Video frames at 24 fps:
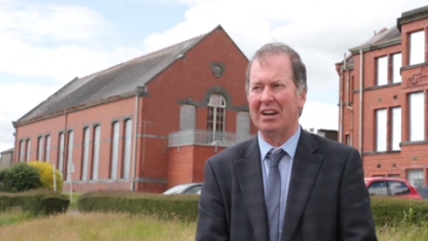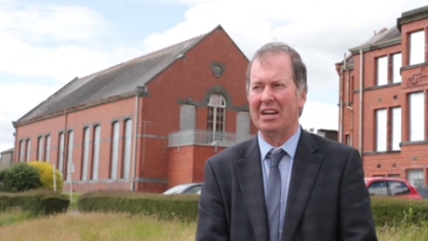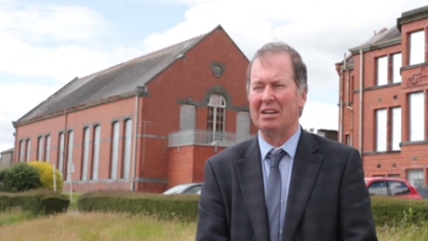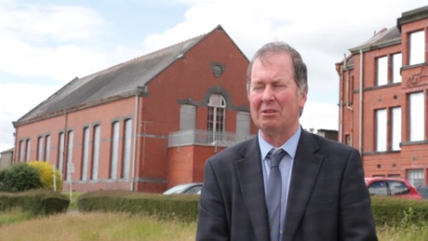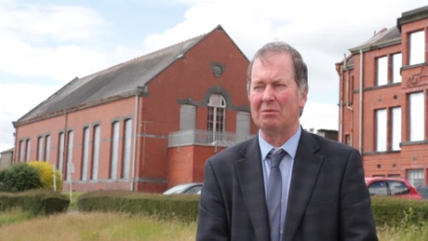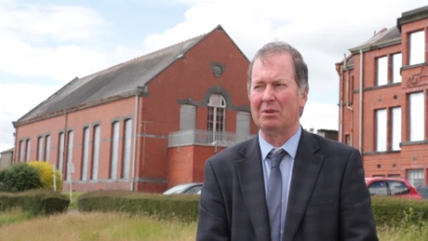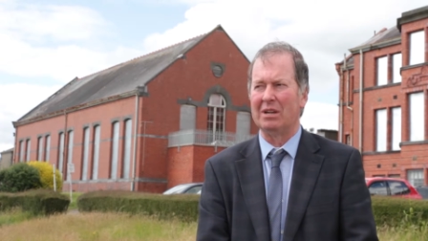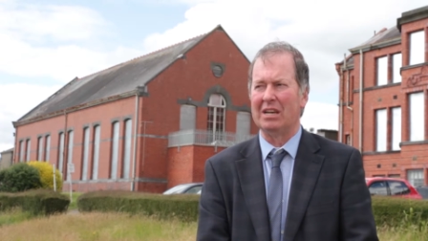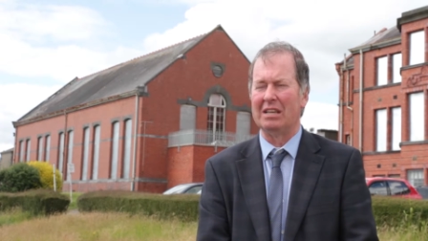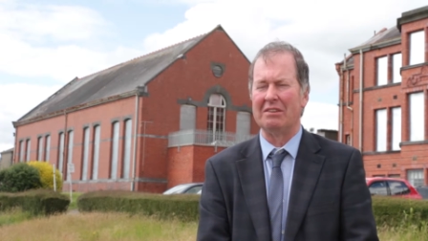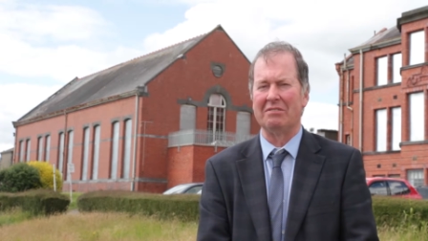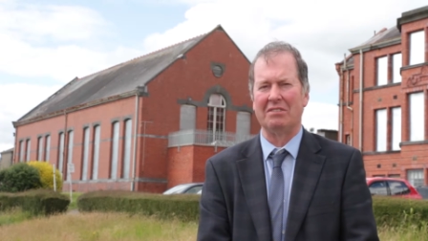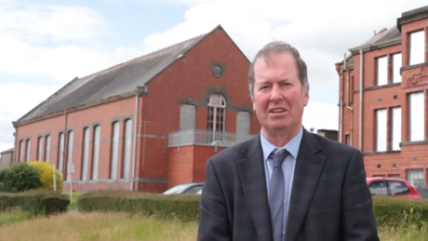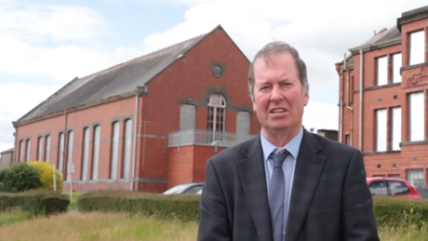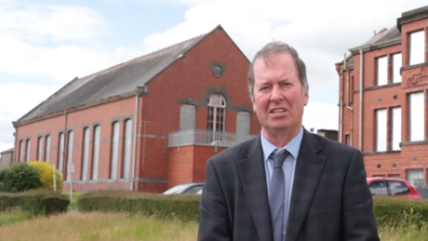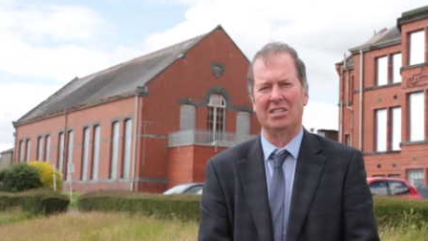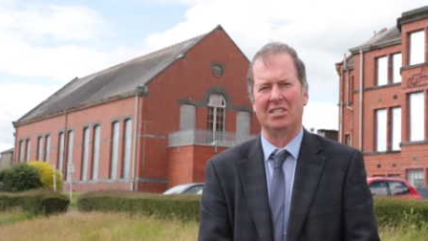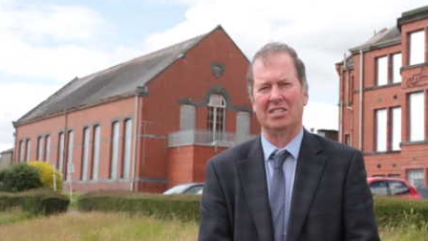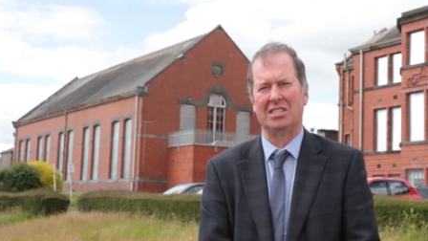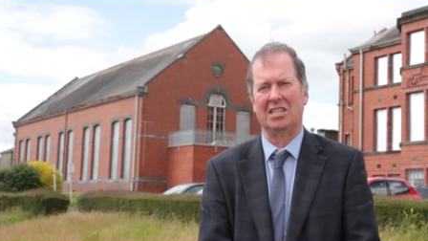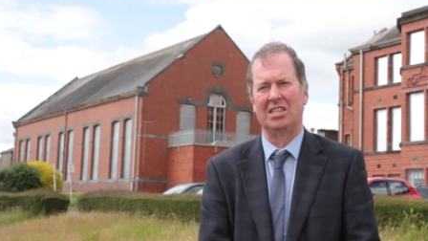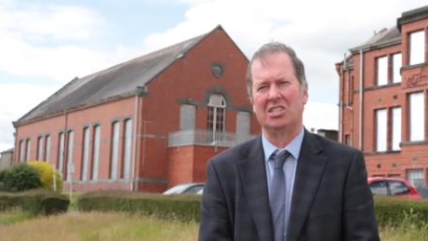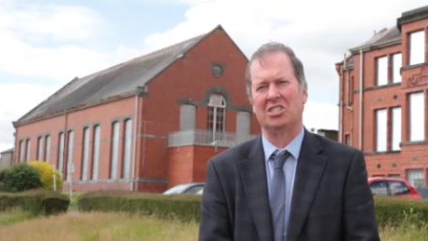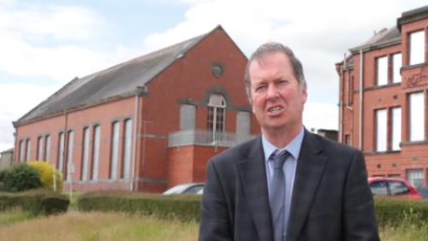anyone living
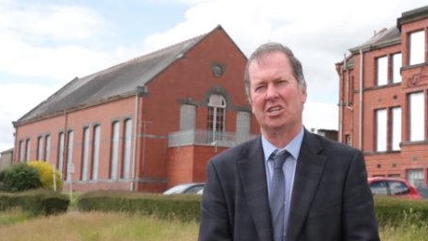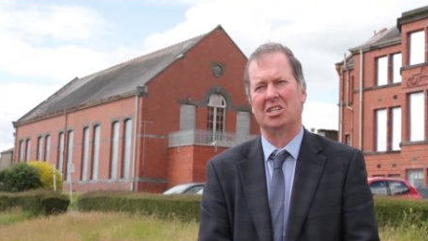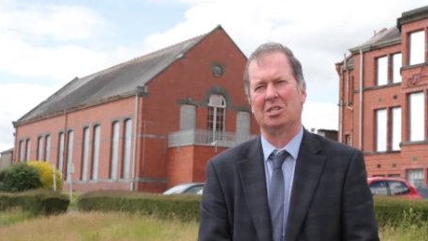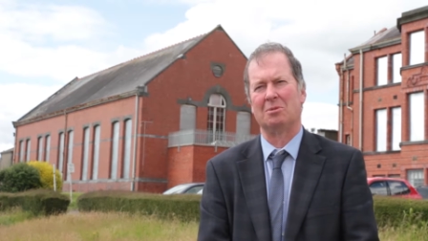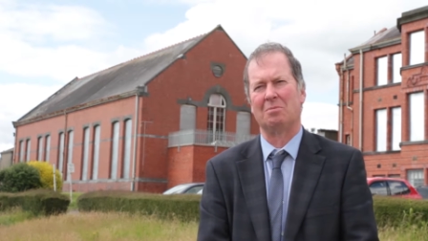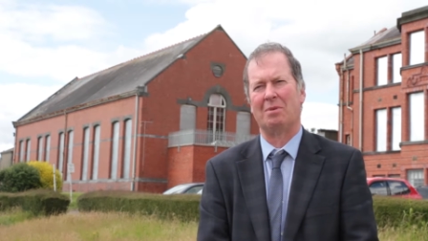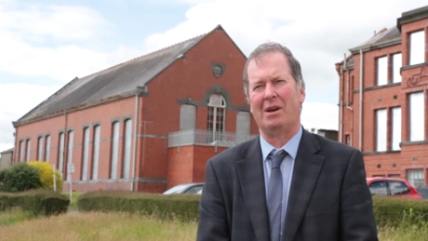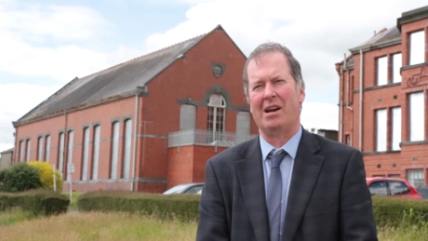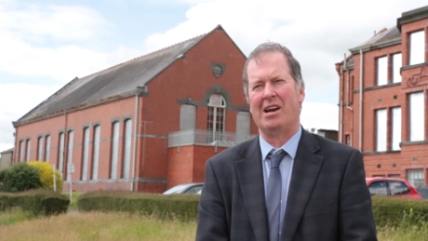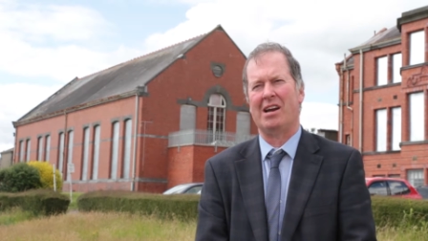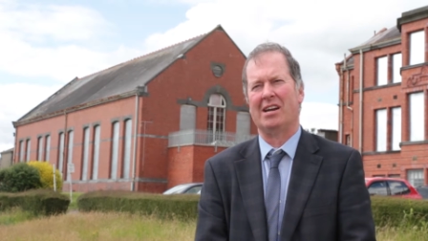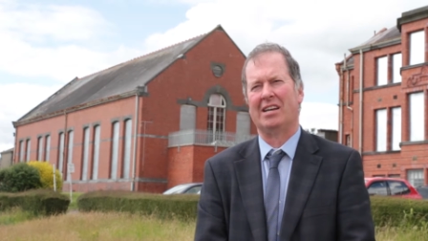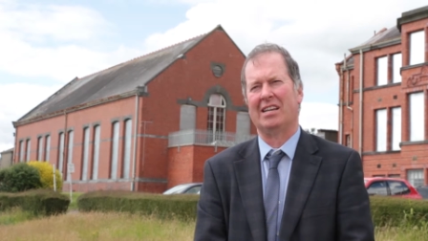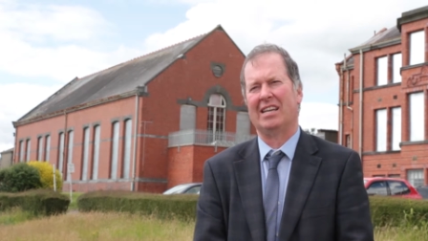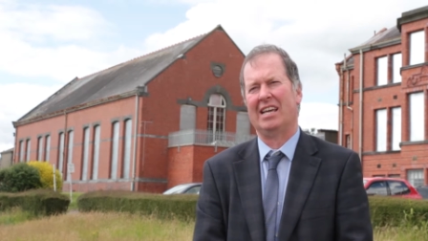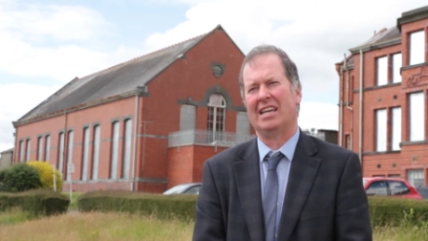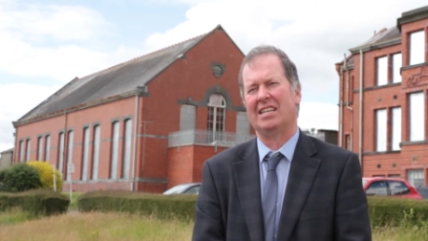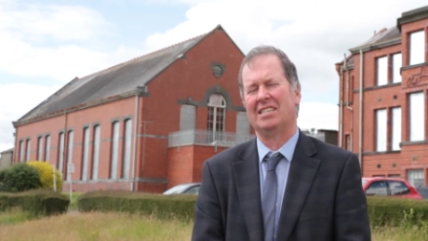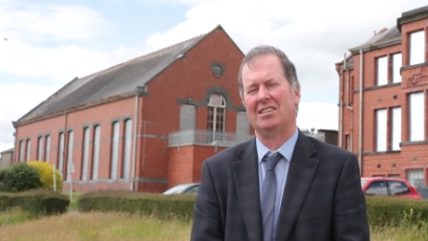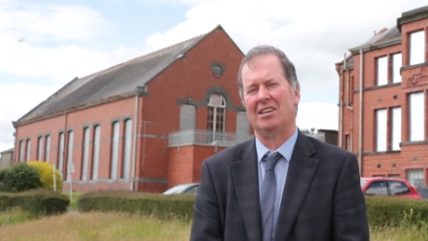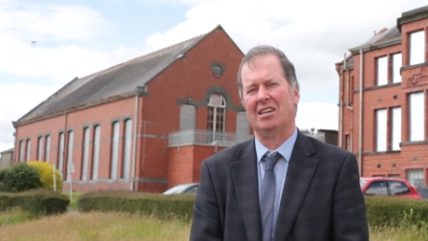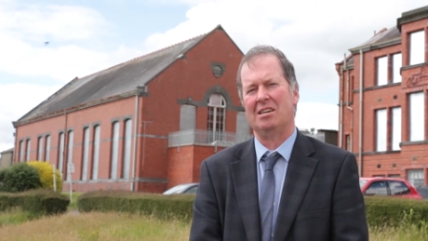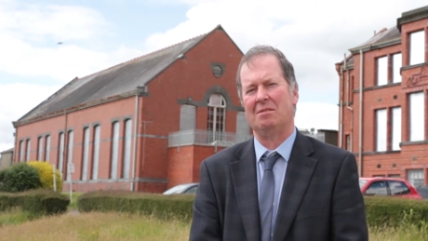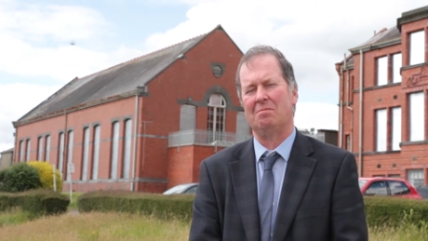in Saint Johns Park at
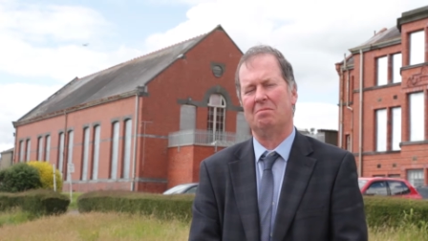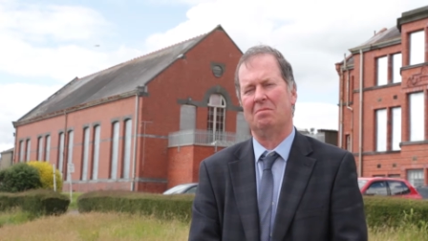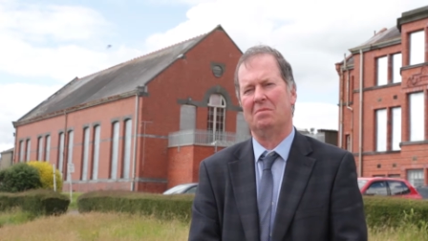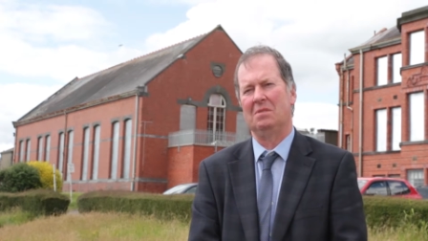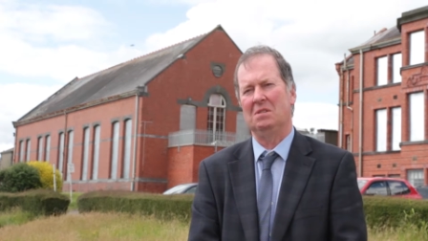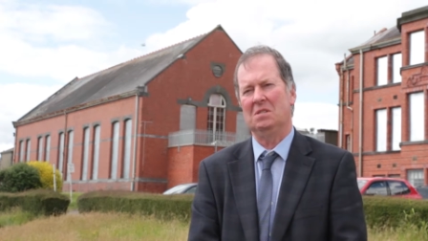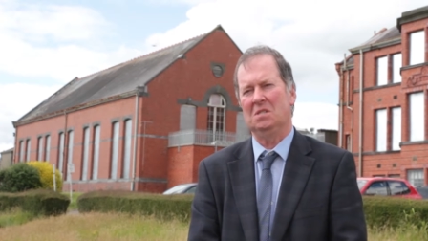that time,